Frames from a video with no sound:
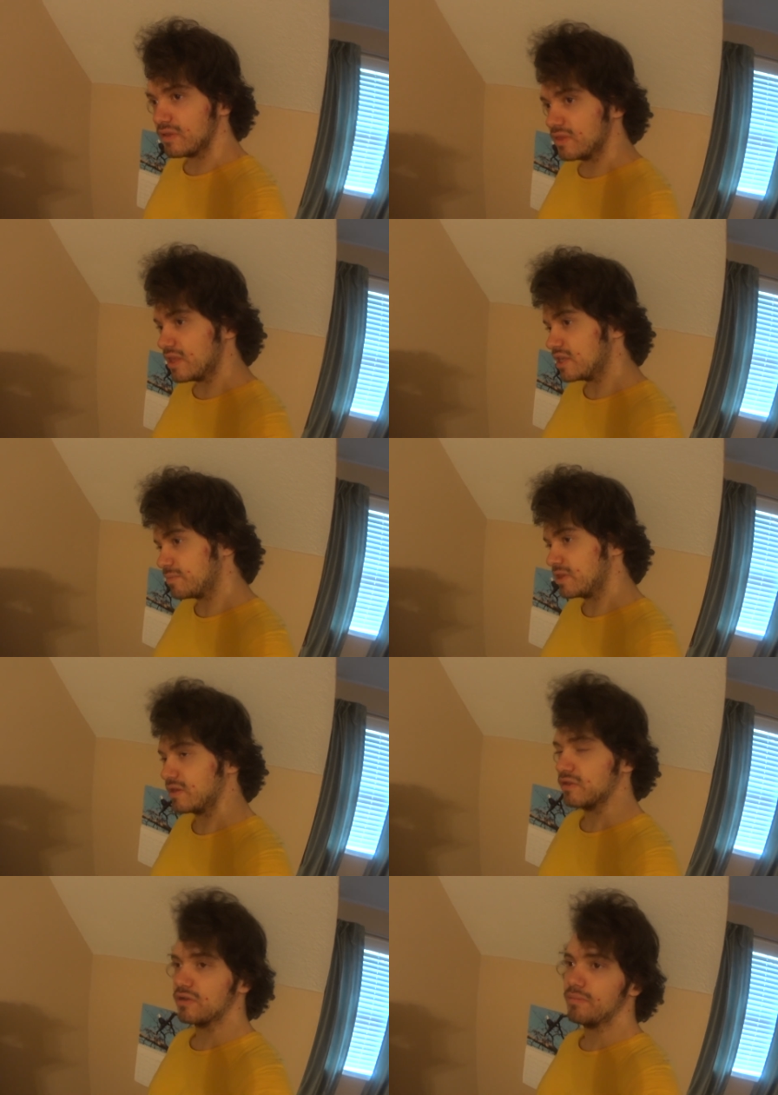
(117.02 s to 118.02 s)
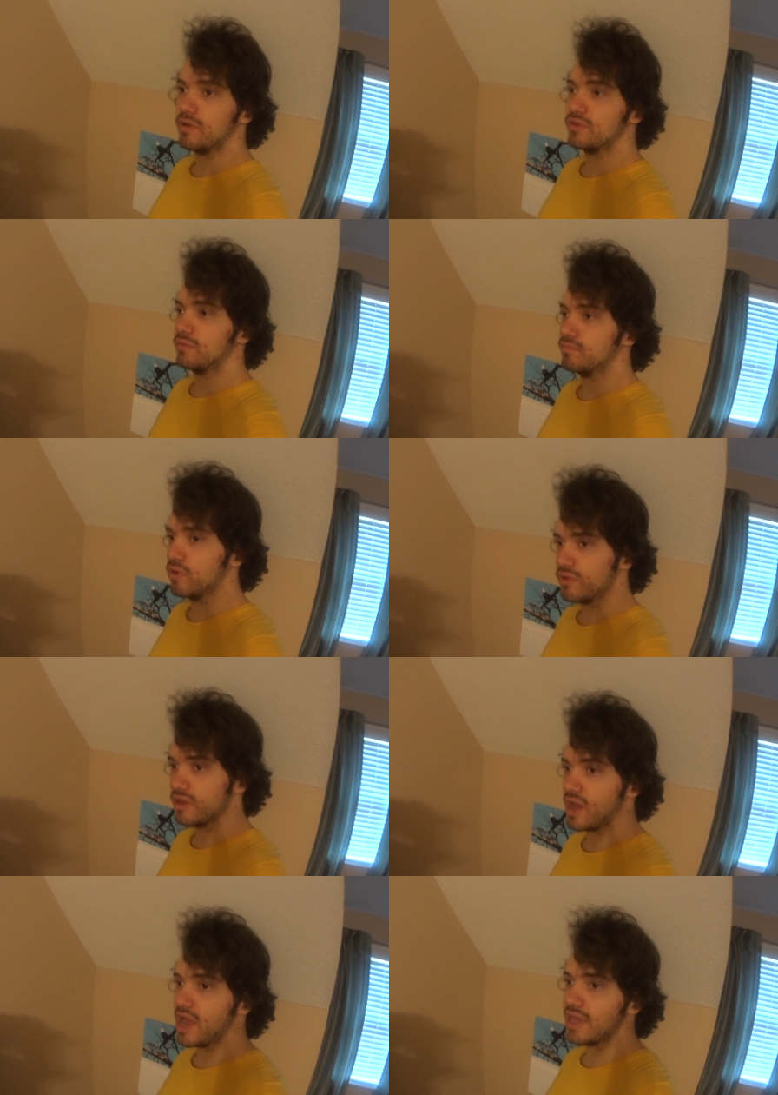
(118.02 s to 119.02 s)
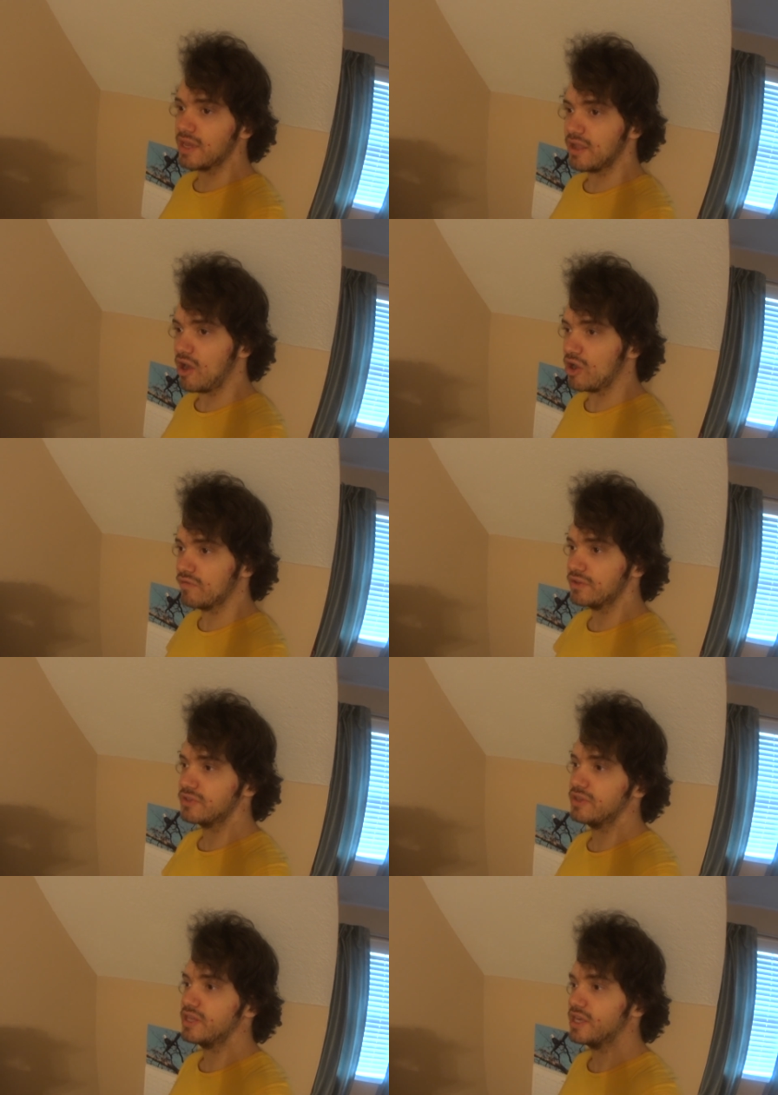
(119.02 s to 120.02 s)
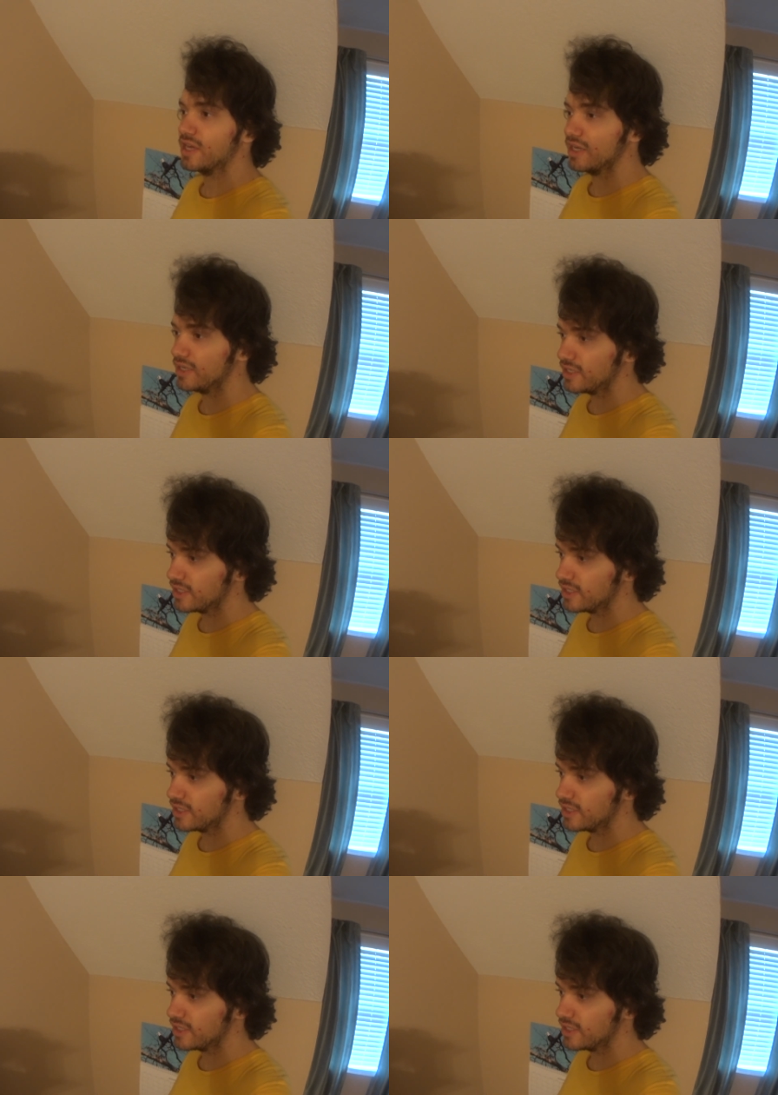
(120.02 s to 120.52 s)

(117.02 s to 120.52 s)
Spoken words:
these particular components are broken, I can harvest the